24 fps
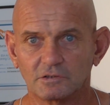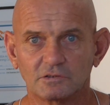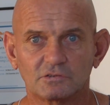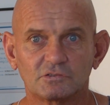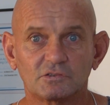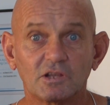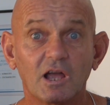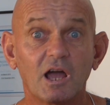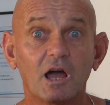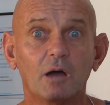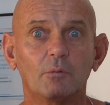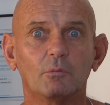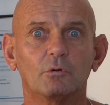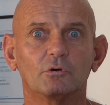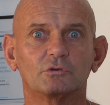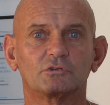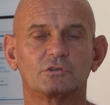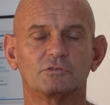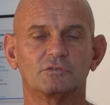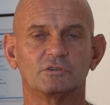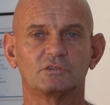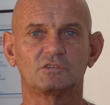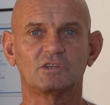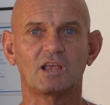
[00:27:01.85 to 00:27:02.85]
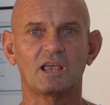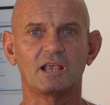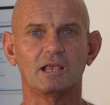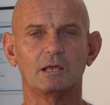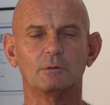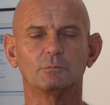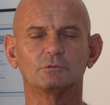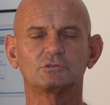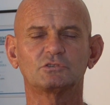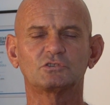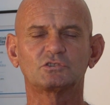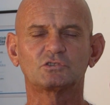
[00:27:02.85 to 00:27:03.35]
the Star Wars of its day.
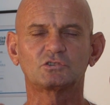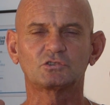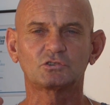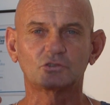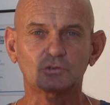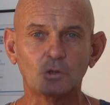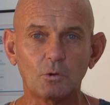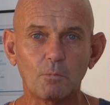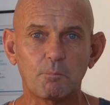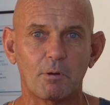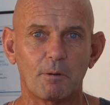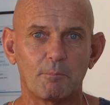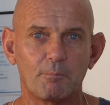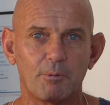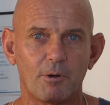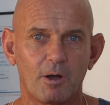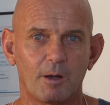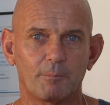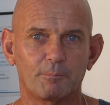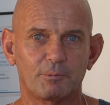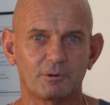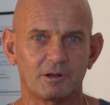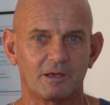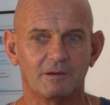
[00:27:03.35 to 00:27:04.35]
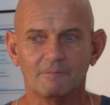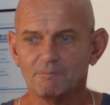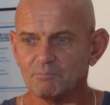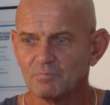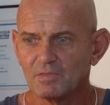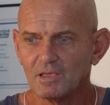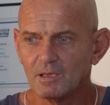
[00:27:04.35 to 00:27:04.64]
It was super popular.